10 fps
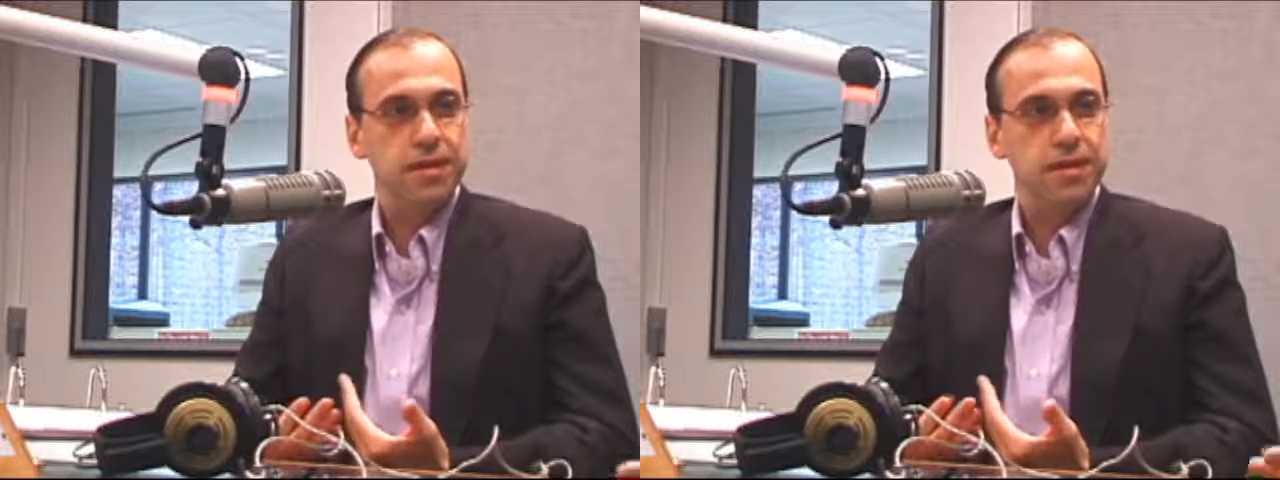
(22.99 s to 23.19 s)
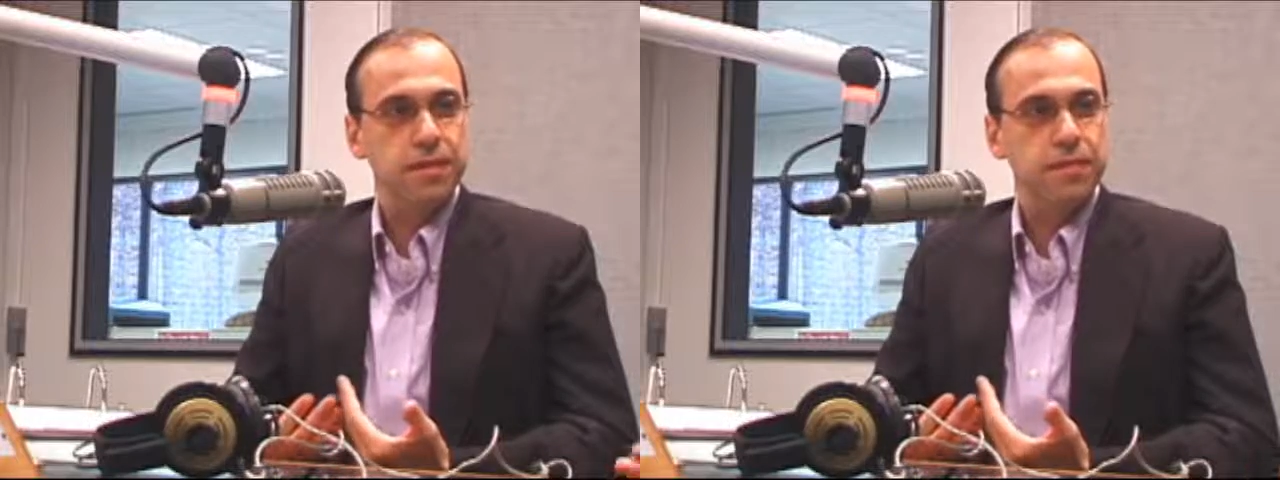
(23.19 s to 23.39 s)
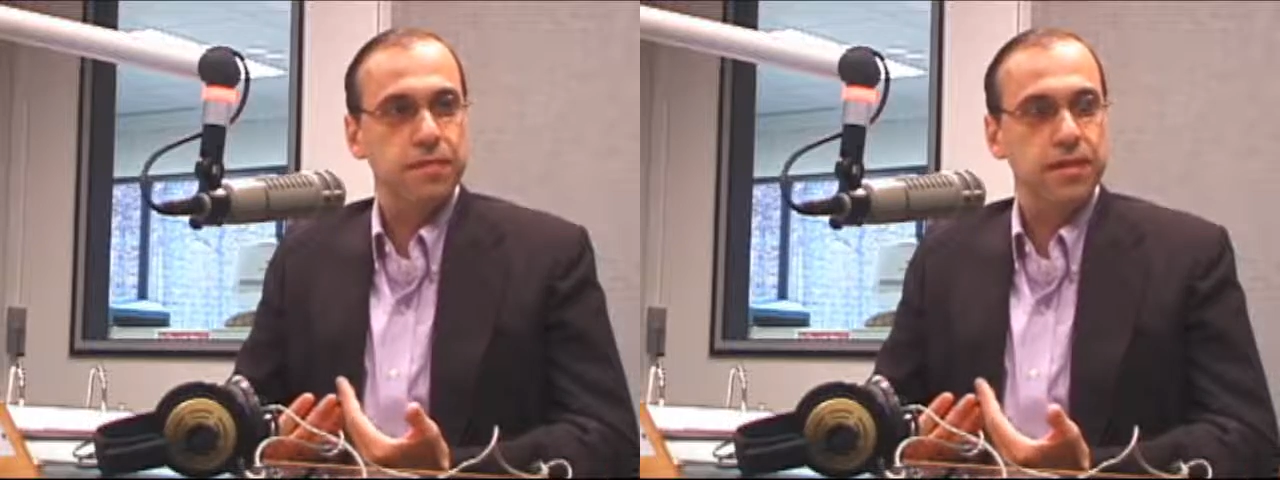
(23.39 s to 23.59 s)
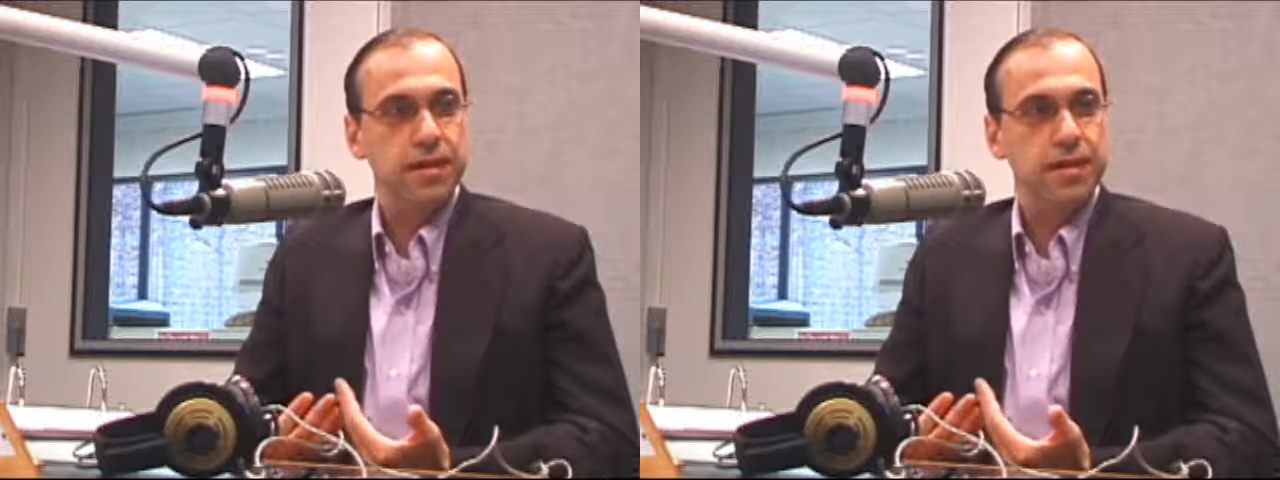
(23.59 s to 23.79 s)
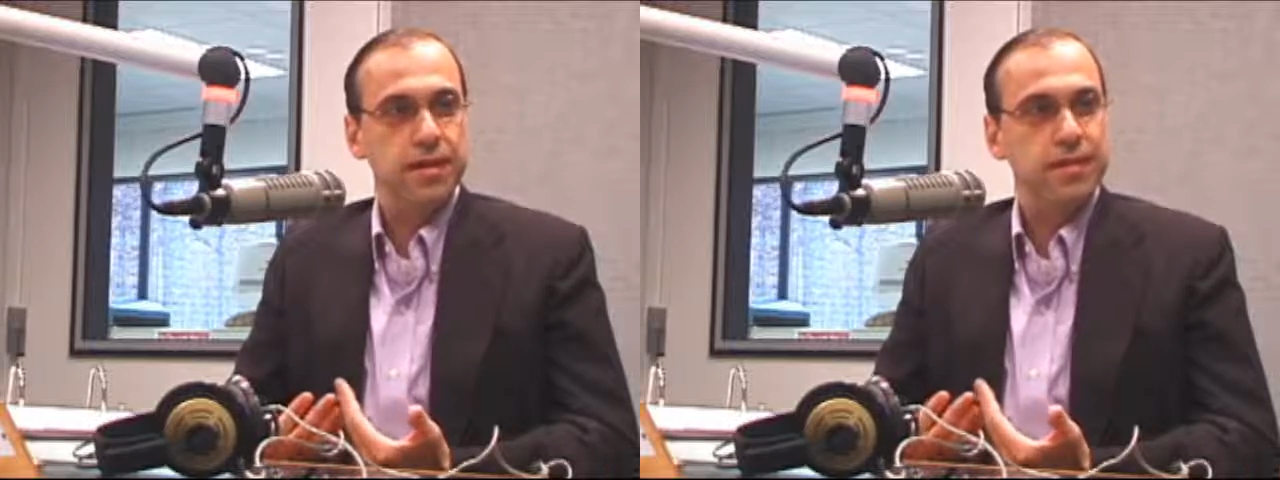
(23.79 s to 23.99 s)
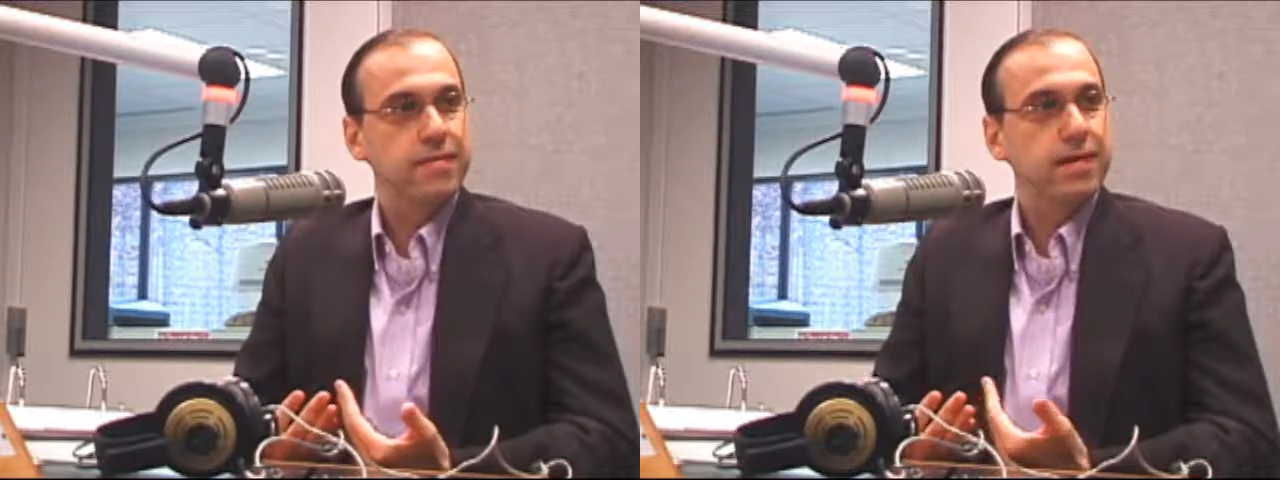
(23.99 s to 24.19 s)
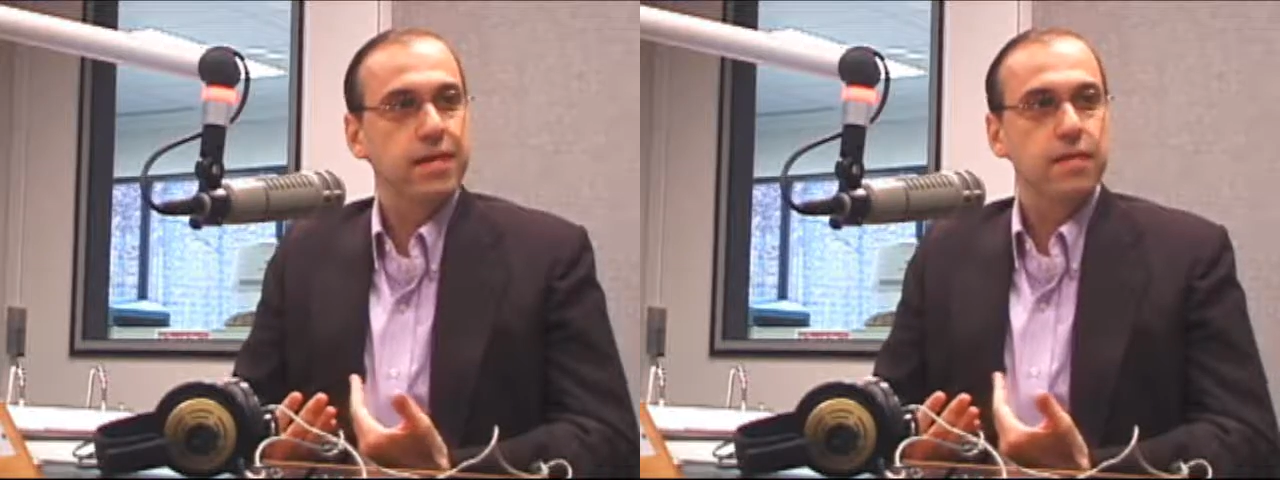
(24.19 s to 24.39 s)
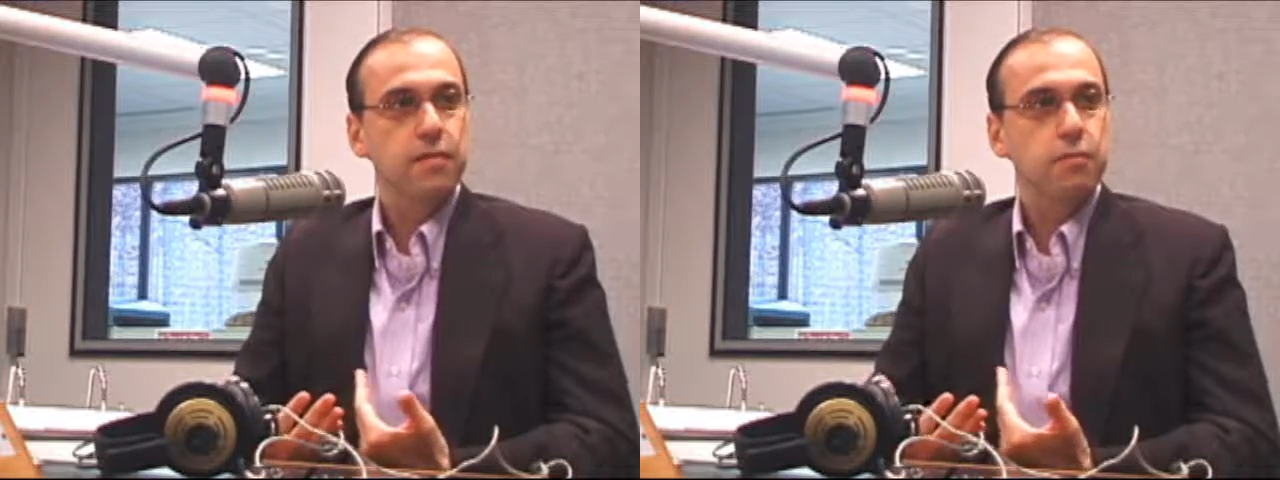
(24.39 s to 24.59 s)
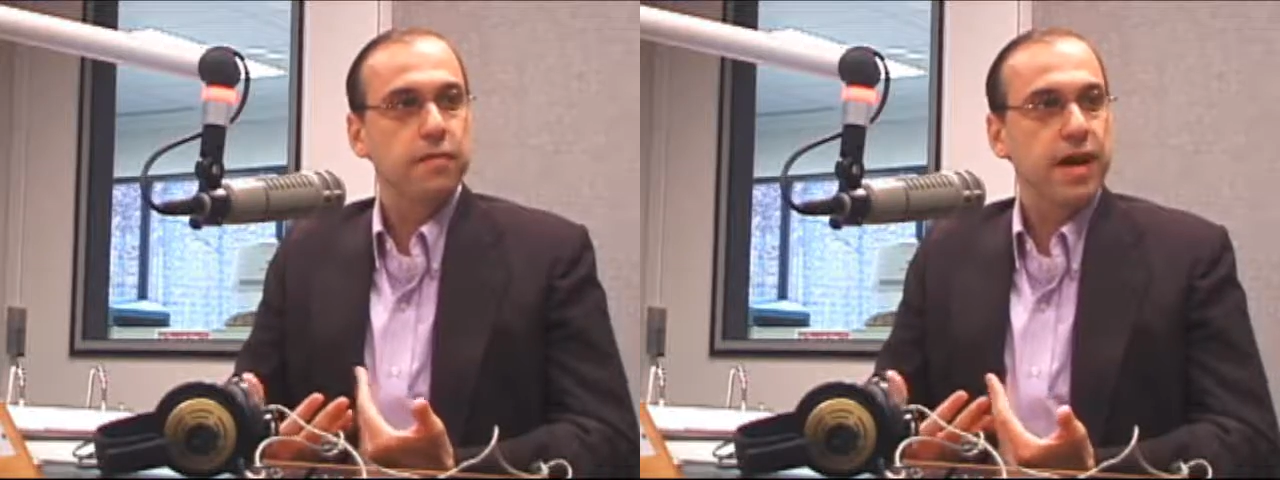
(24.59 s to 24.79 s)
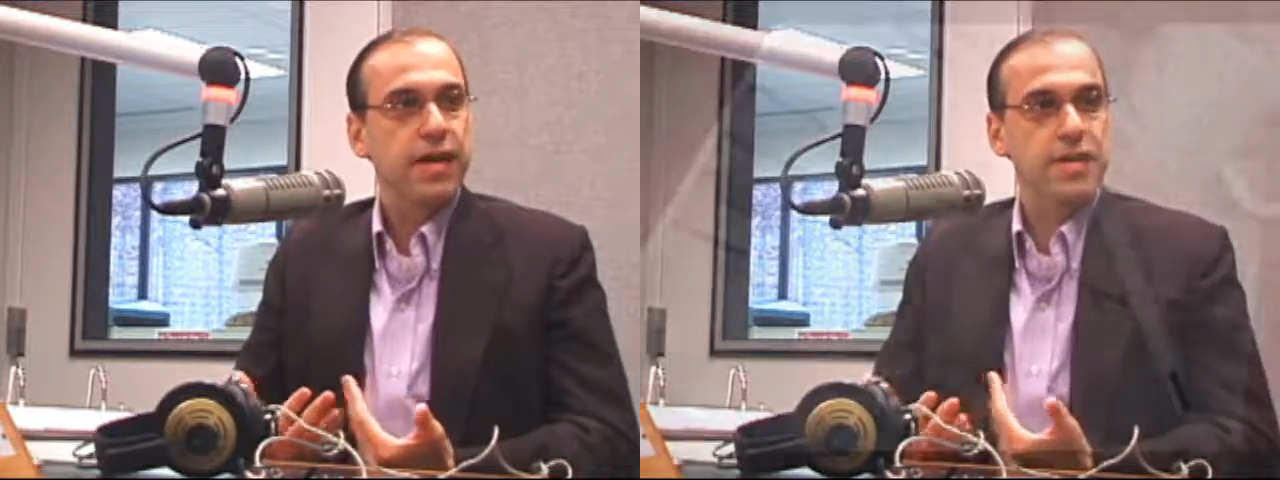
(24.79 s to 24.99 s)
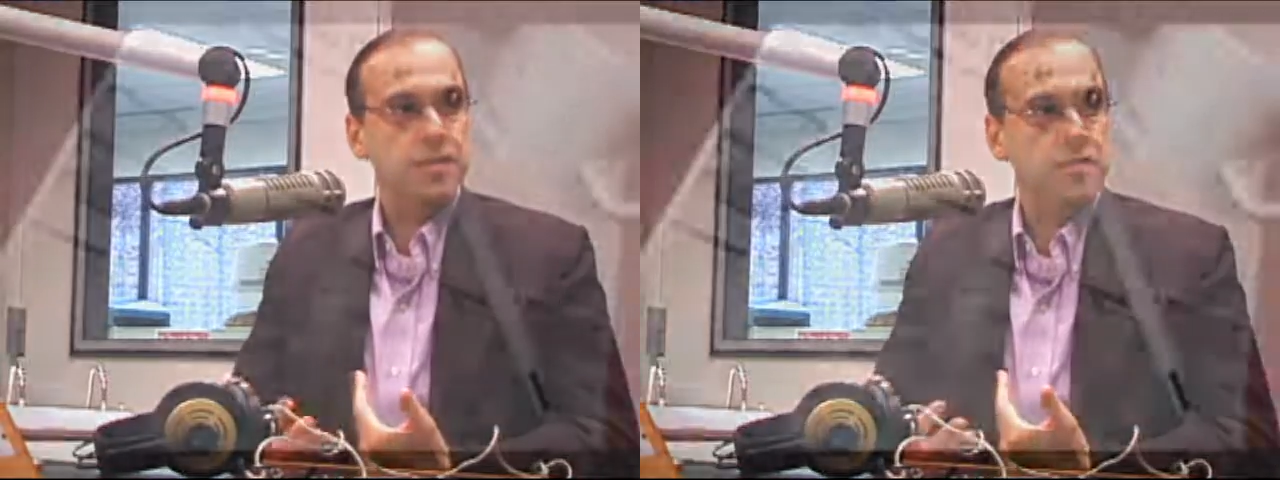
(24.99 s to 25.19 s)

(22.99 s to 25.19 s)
of providing